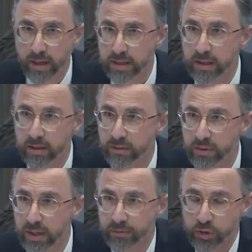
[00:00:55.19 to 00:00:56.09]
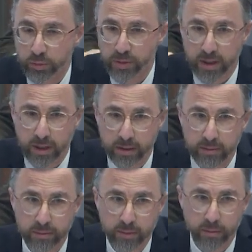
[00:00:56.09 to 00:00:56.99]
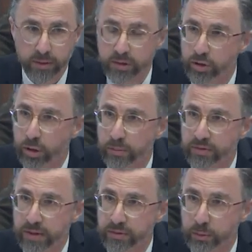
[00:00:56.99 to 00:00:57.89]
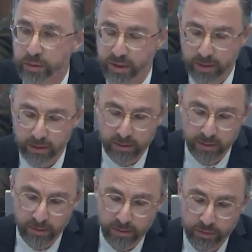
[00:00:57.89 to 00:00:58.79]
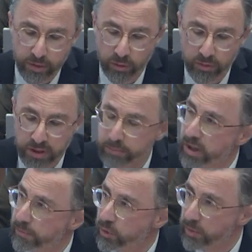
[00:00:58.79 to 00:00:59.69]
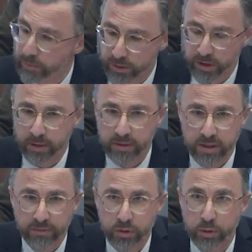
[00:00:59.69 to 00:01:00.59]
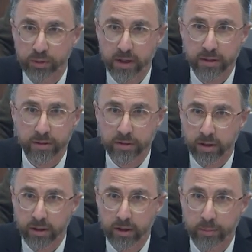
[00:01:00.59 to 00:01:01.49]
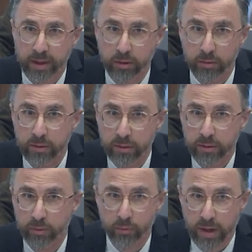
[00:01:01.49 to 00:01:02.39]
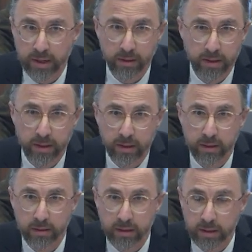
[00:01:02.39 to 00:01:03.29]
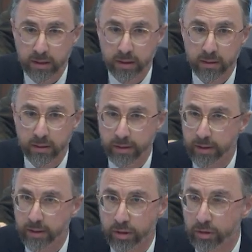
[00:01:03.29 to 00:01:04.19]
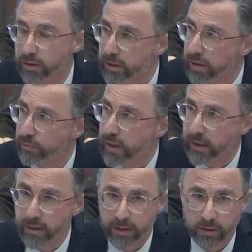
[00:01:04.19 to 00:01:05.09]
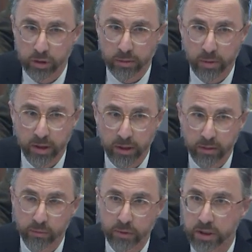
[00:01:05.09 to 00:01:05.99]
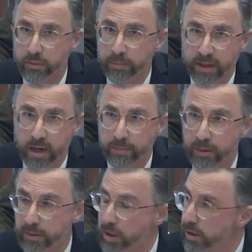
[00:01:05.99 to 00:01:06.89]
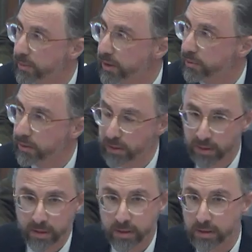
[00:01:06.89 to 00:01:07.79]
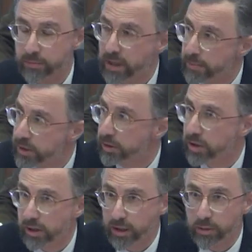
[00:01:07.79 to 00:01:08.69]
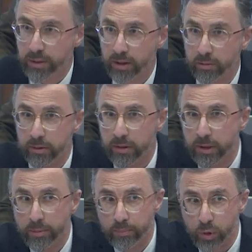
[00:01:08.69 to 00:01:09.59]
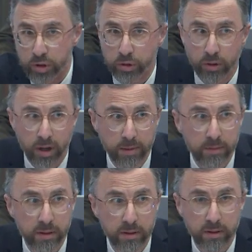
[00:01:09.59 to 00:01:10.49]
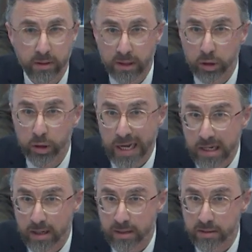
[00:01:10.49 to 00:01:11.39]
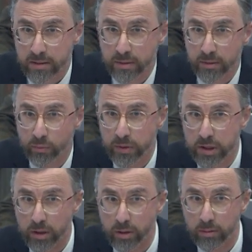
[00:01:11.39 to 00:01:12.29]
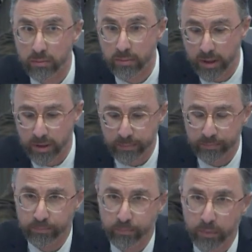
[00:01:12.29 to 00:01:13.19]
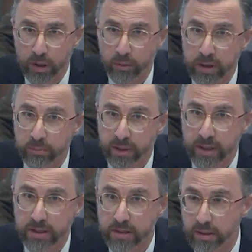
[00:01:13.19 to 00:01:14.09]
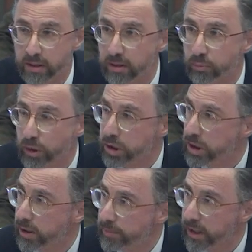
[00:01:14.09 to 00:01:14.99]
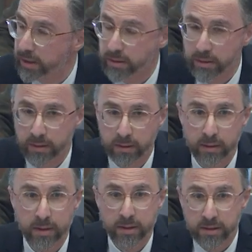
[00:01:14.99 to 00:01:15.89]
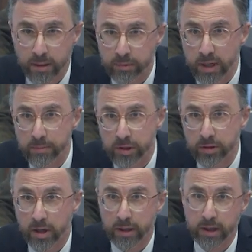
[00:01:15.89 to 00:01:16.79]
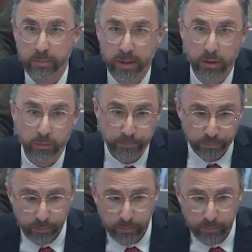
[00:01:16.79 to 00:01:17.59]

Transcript: idea of safer supply, or this term of safe supply. So sometimes when people are talking about safer supply, they're talking about regulating the currently unregulated drug market, which I would be happy to talk about. Sometimes they're talking about prescribed clinical guidelines, which are in place in British Columbia. Sometimes they're talking about